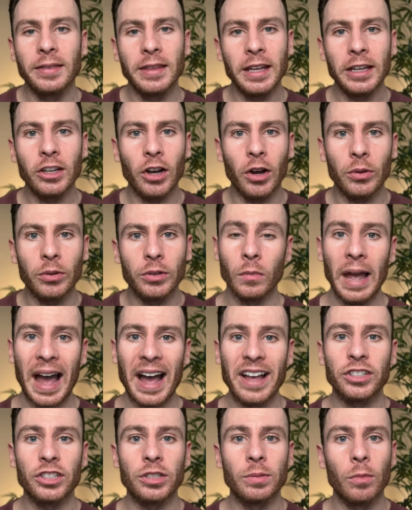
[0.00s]
They don't.
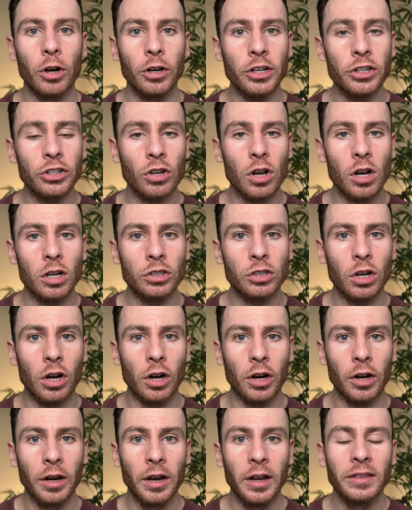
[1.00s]
As smart as dogs
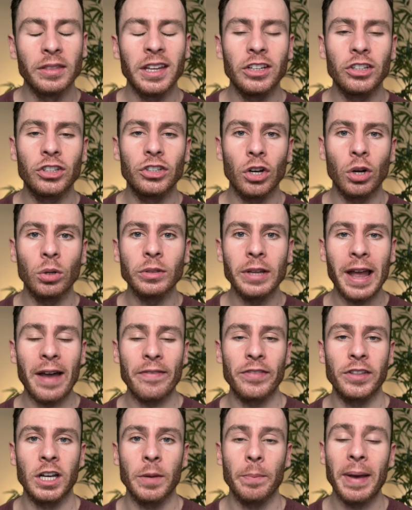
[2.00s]
are, they don't
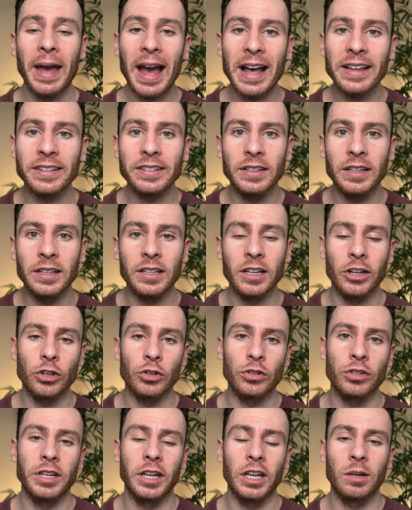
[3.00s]
have the capacity to
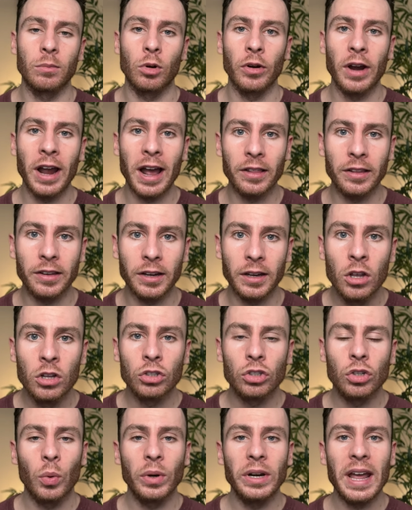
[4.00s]
understand morality.
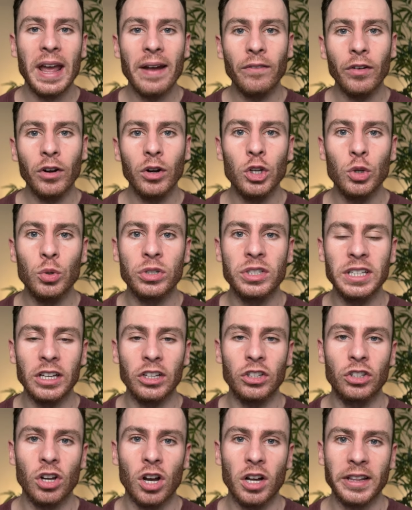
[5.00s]
So whenever you see
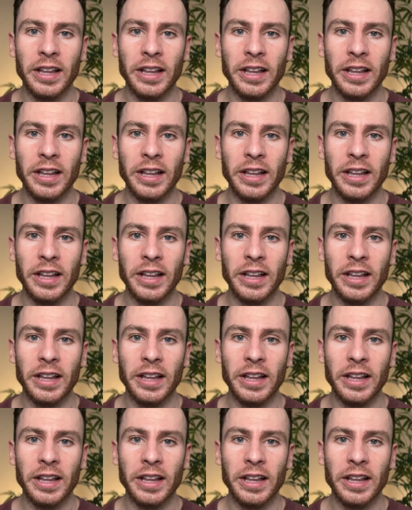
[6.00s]
a dog